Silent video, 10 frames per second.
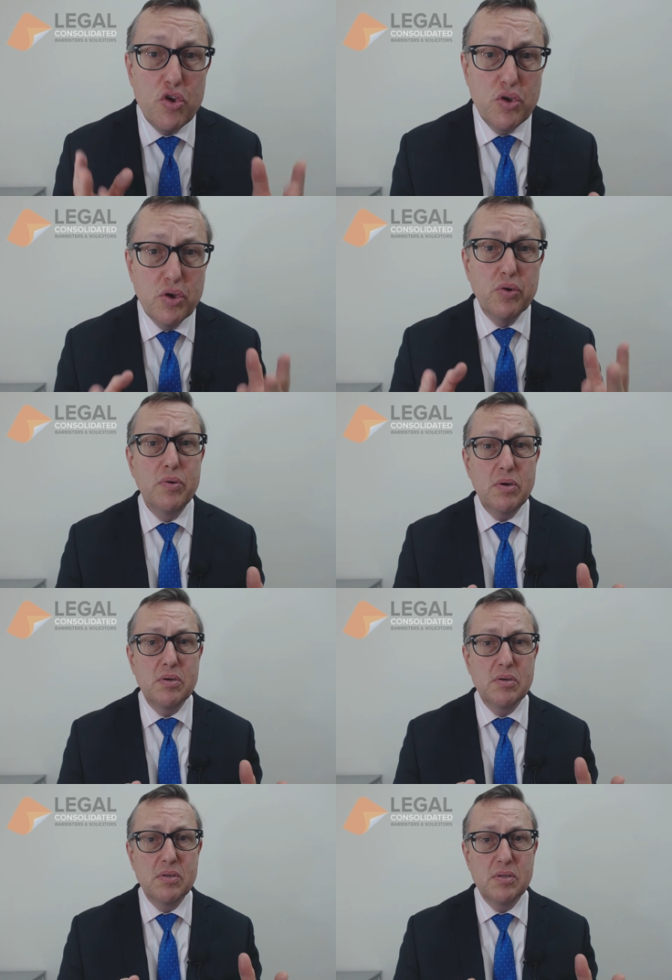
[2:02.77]
who you,
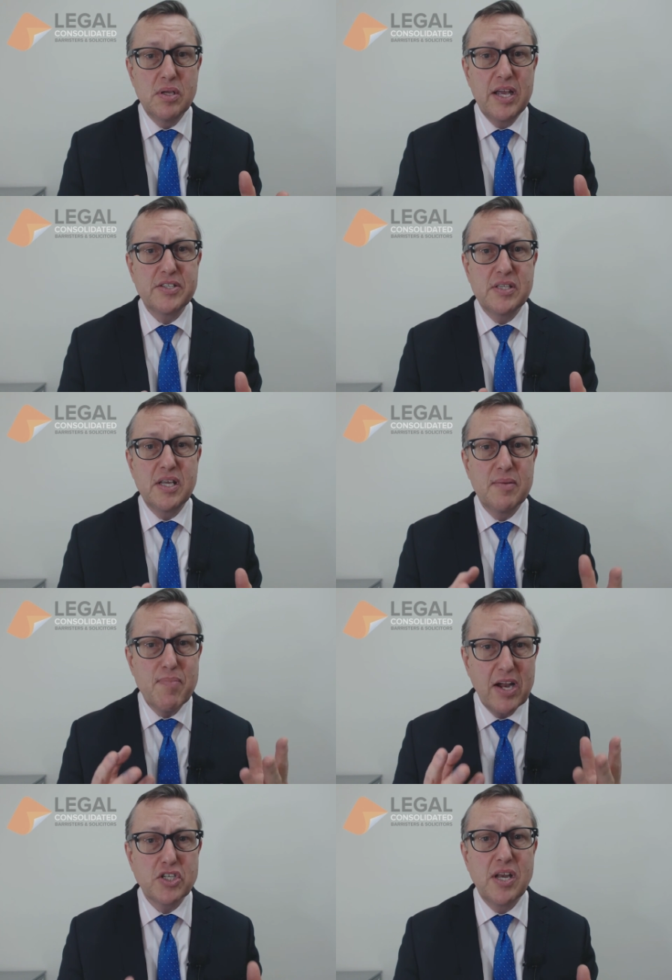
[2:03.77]
as their
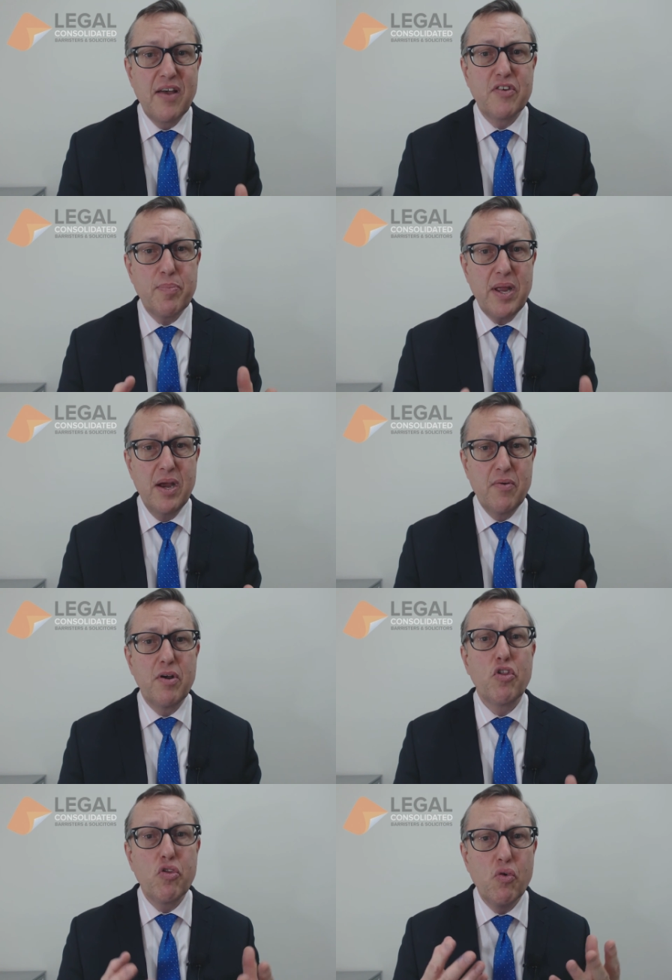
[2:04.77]
much loved
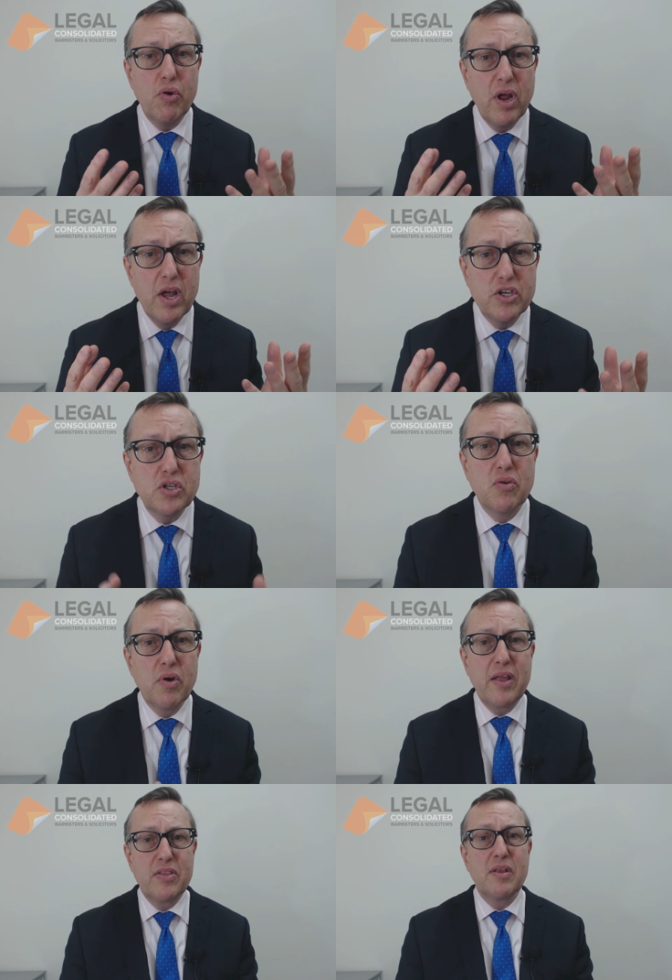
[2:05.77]
parent, thought should
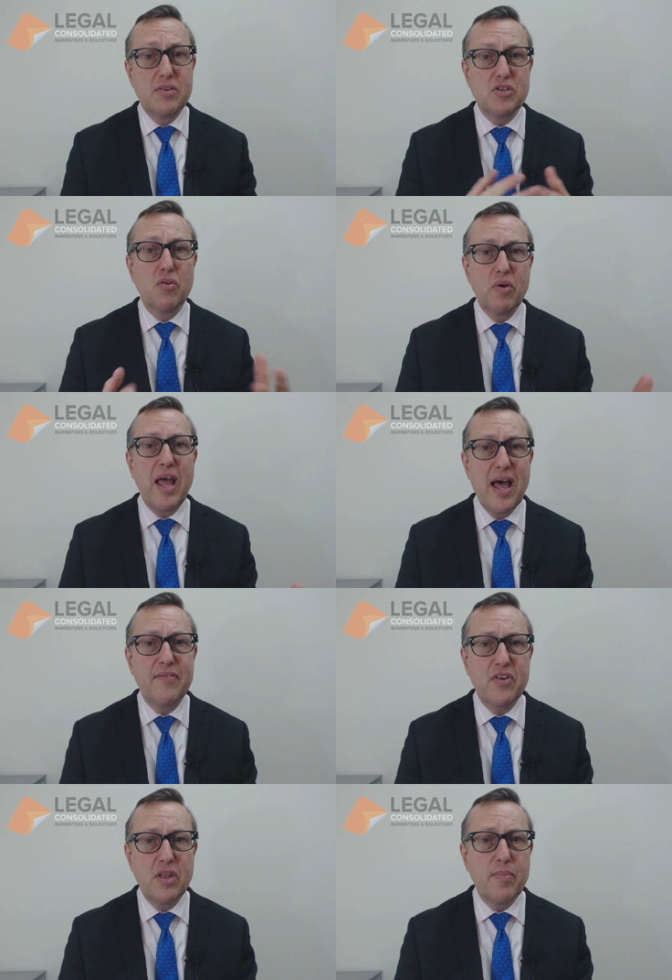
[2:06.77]
look, should look
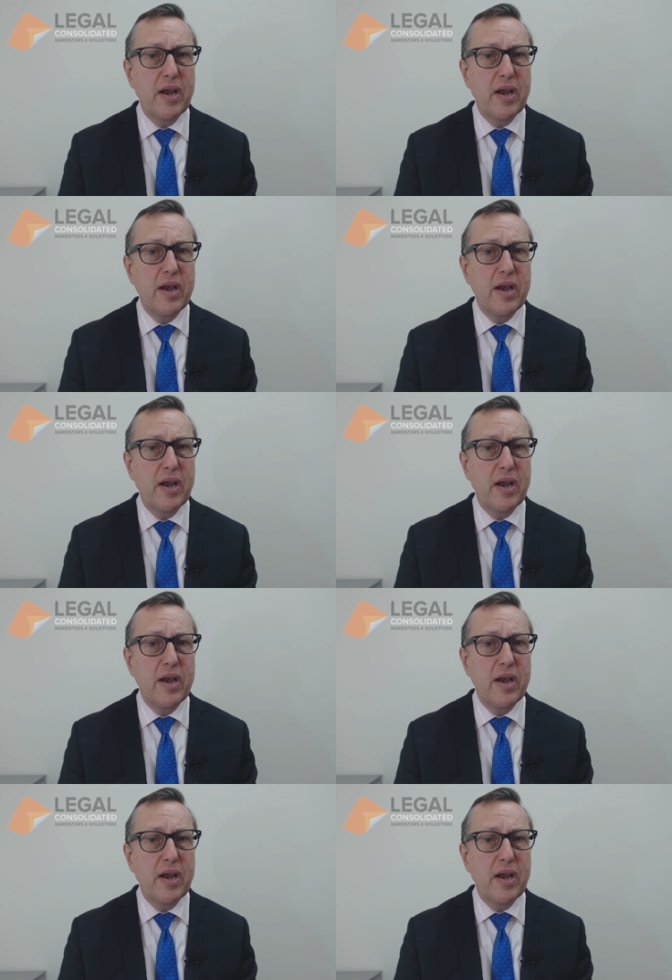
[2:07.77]
after them.